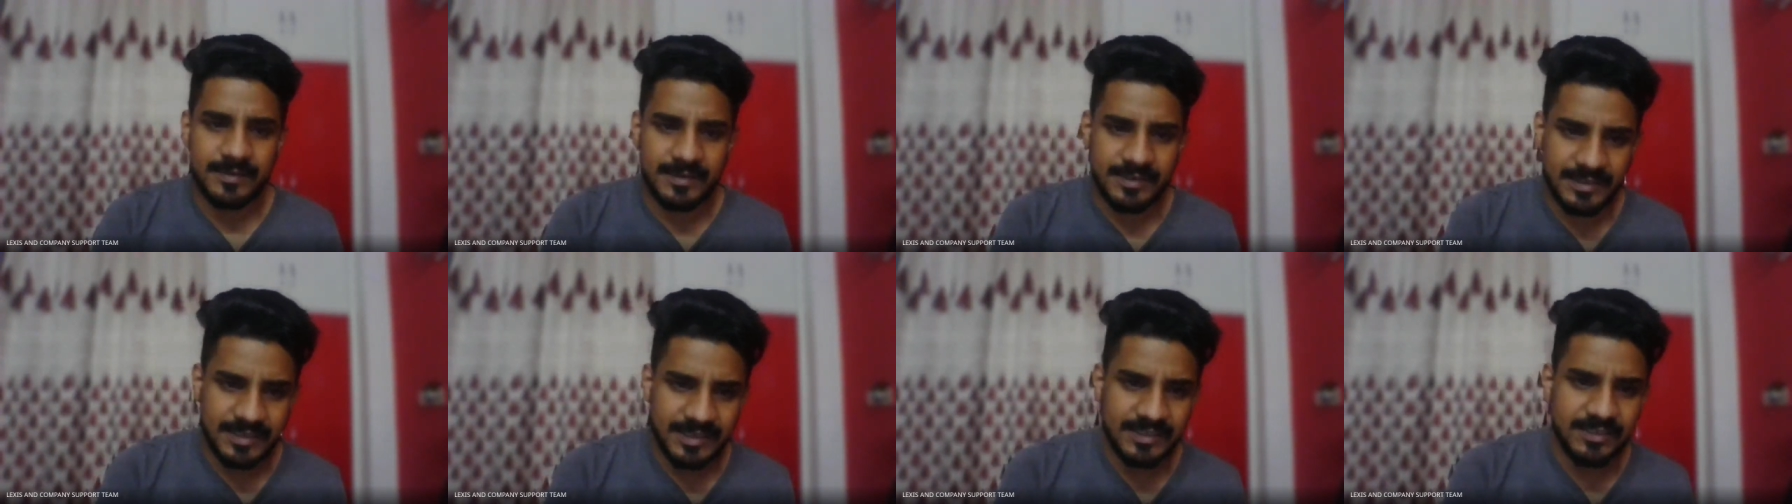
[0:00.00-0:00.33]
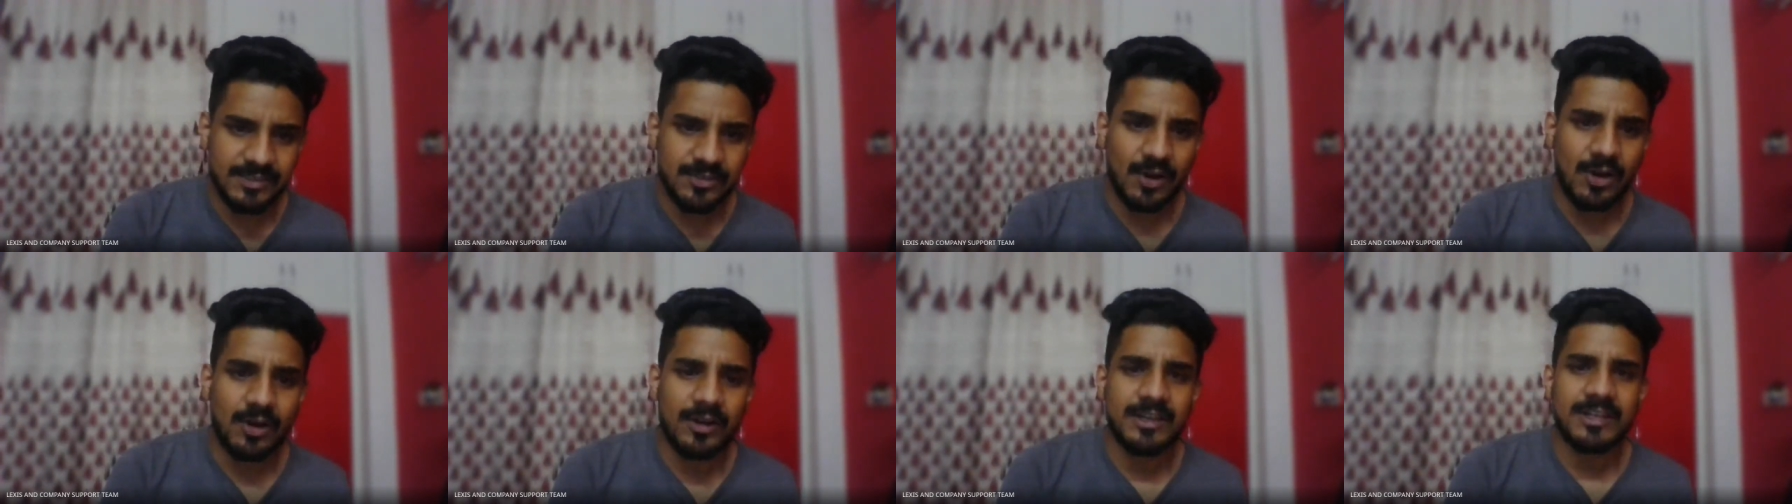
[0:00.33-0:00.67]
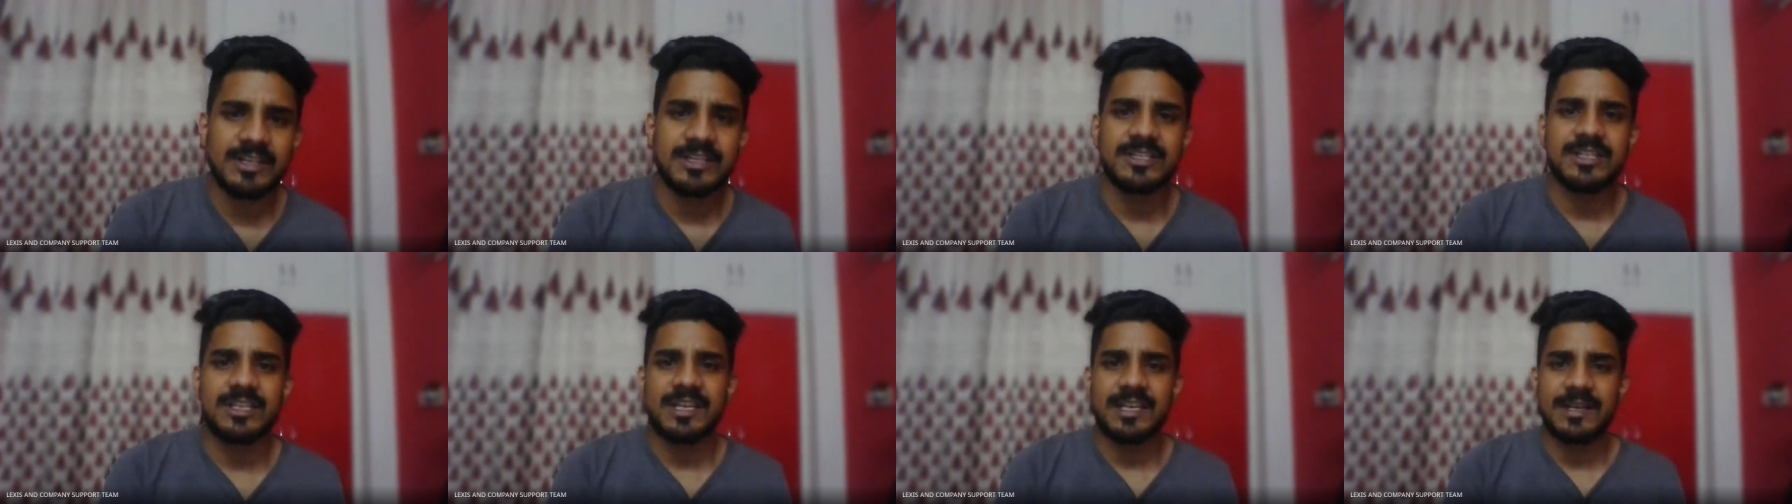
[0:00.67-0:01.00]

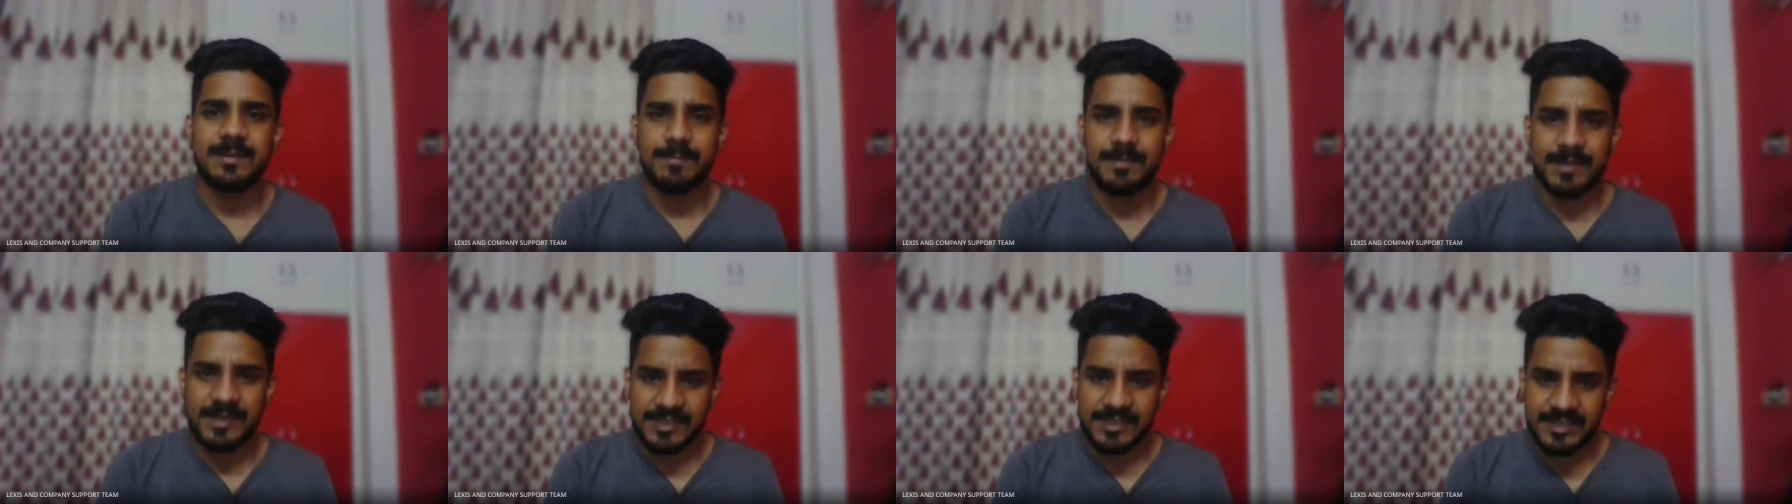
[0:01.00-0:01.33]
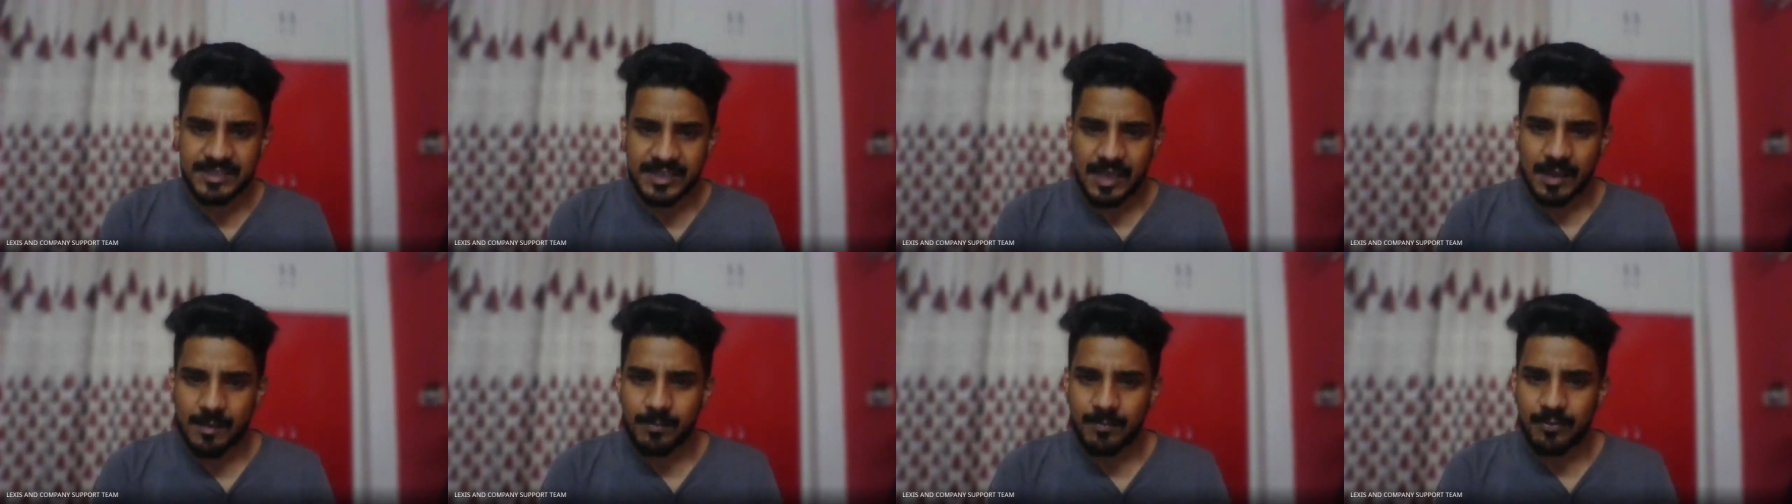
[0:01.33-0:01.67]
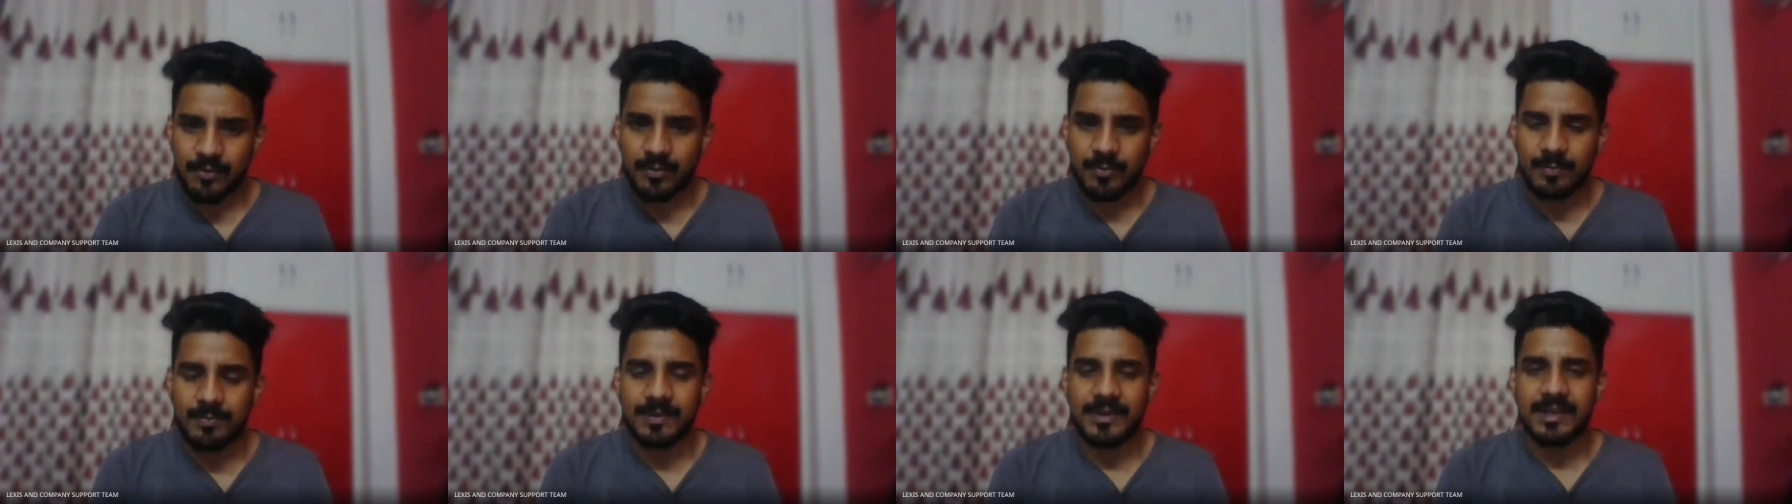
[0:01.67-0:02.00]
dishonestly
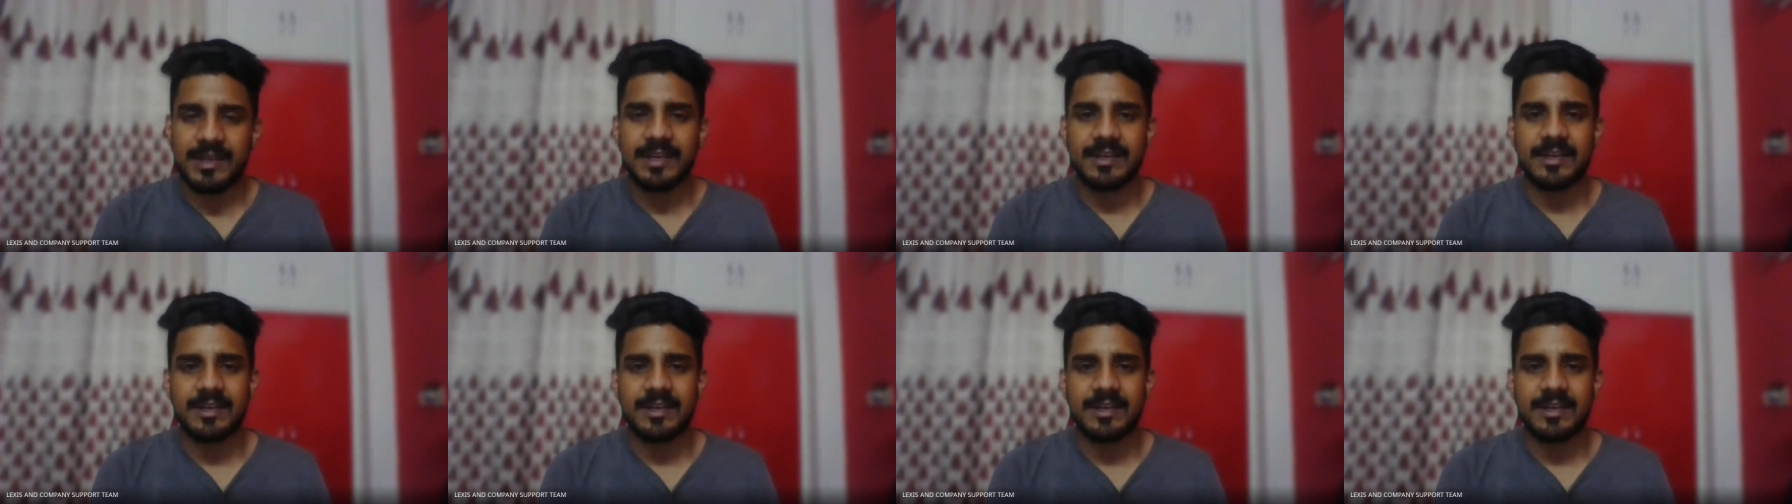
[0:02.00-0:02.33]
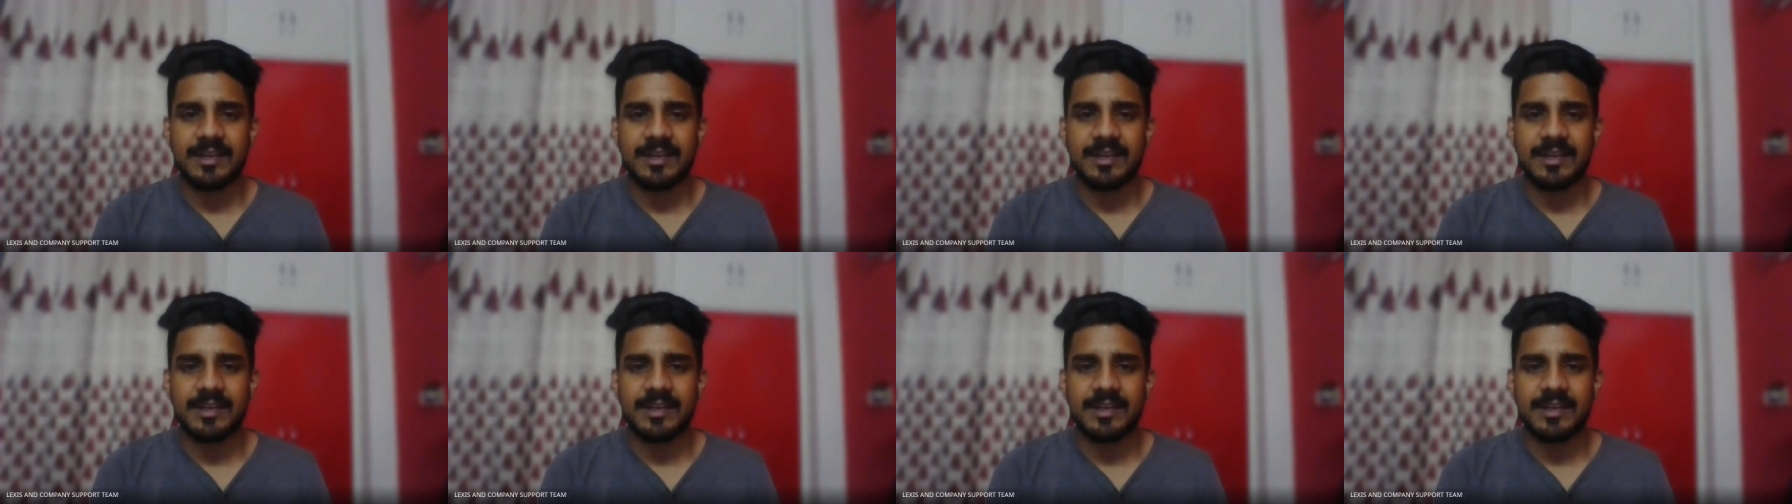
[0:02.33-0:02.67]
misappropriated